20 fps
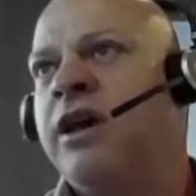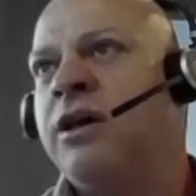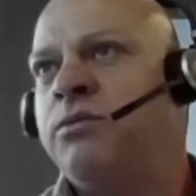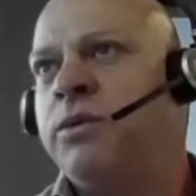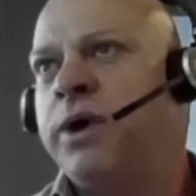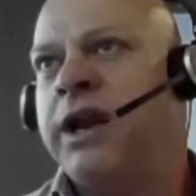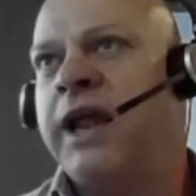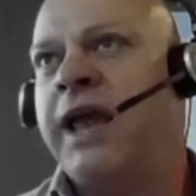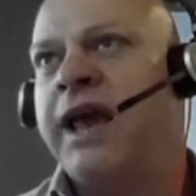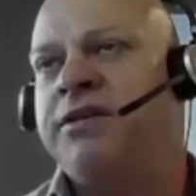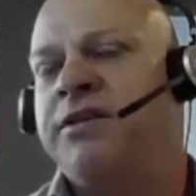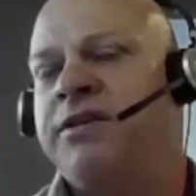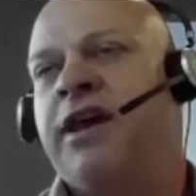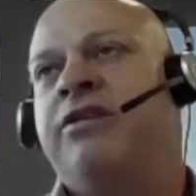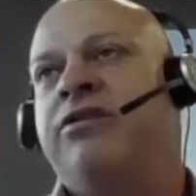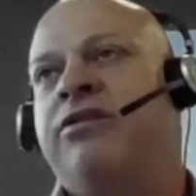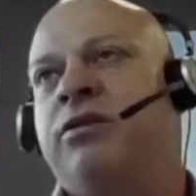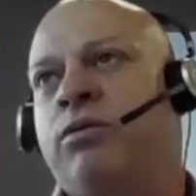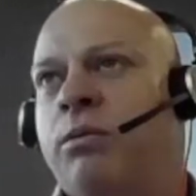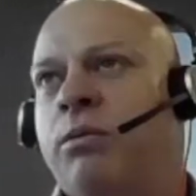we're now
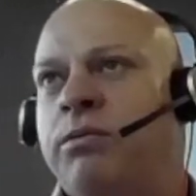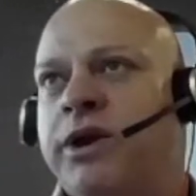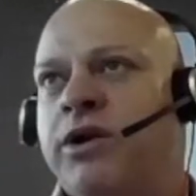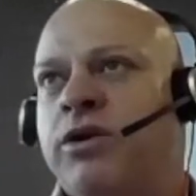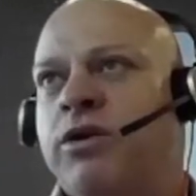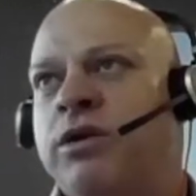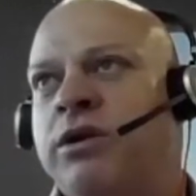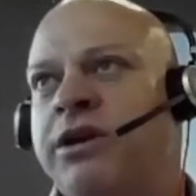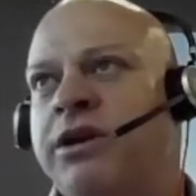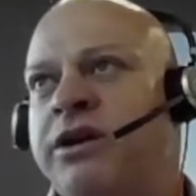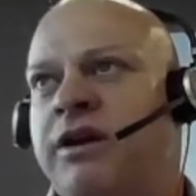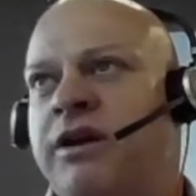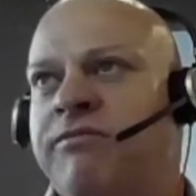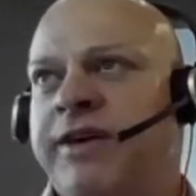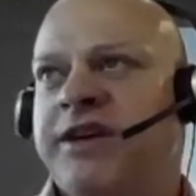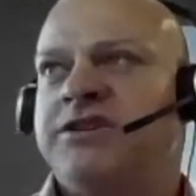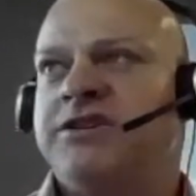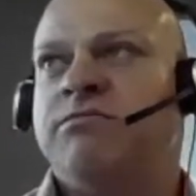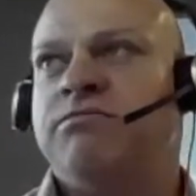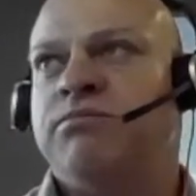down to what we call a
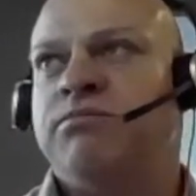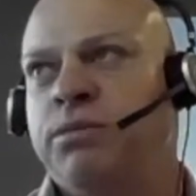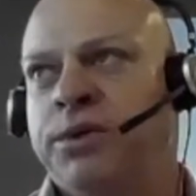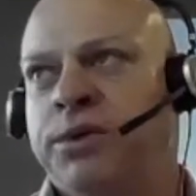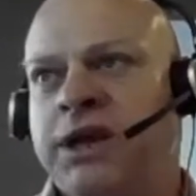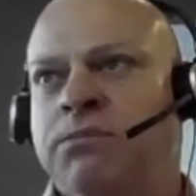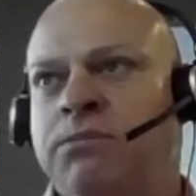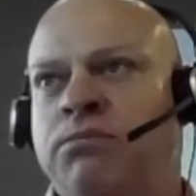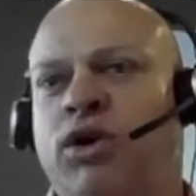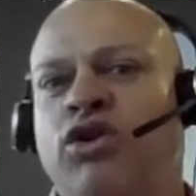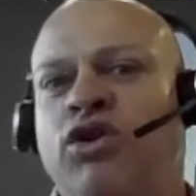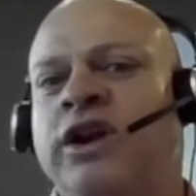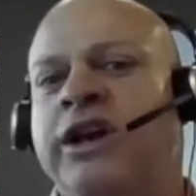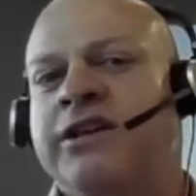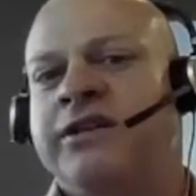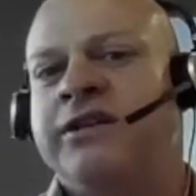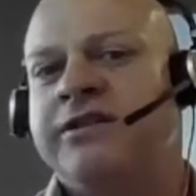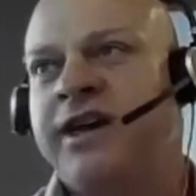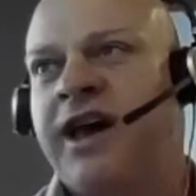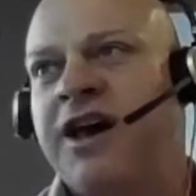convection permitting
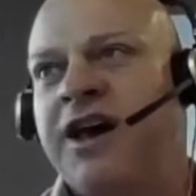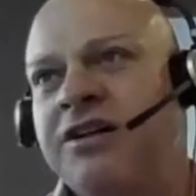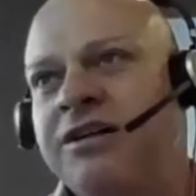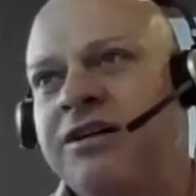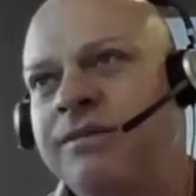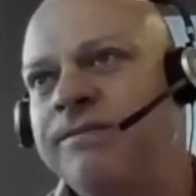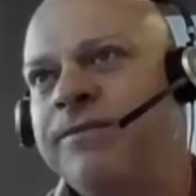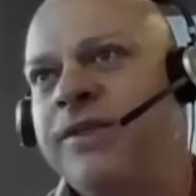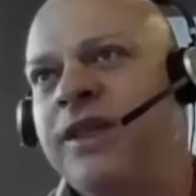modelling scale.